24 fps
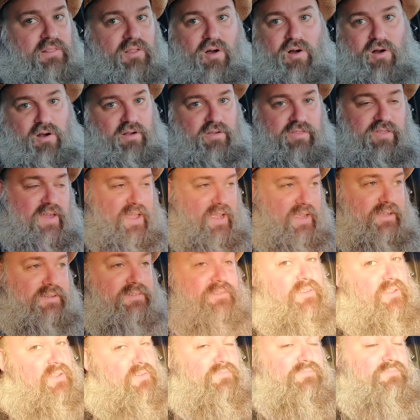long
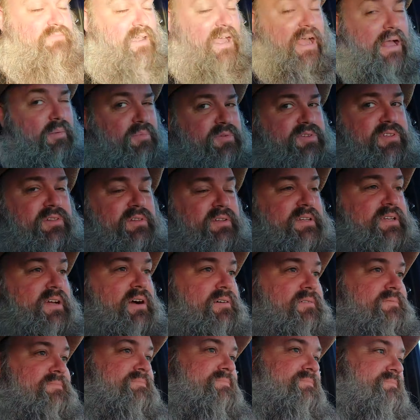thing. You absolutely
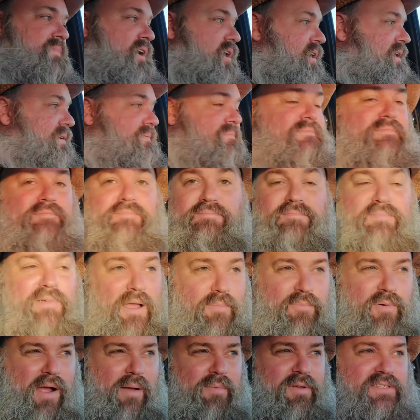don't. All right,
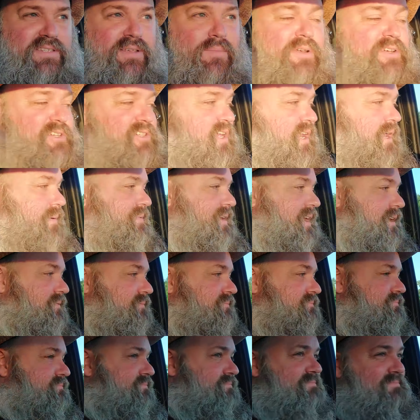I promise I'm gonna shut up now.
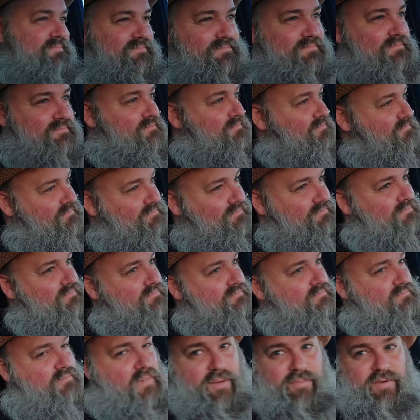
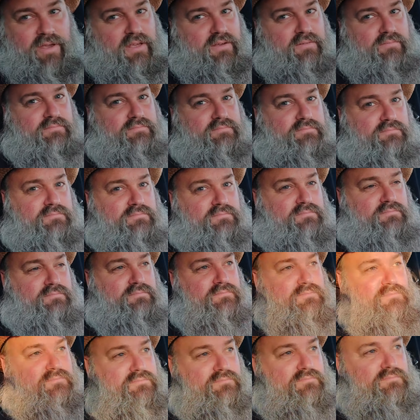Maybe.
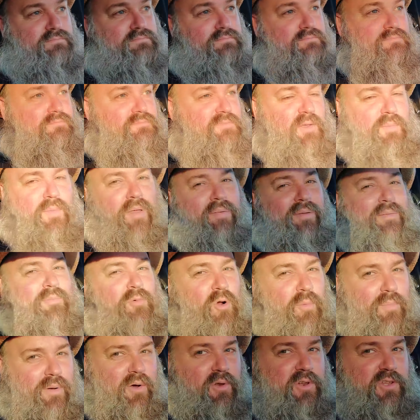There may be
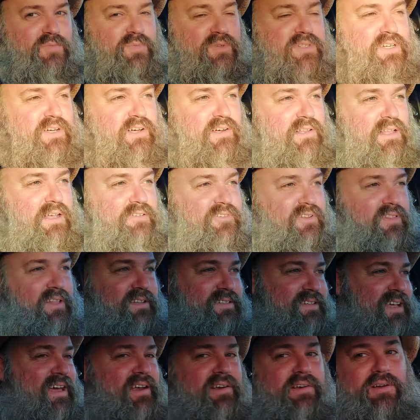more bonus material after
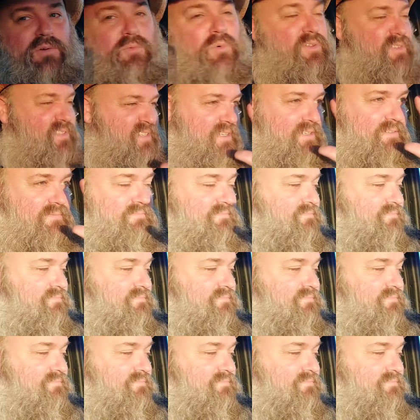this. I don't know, we'll see.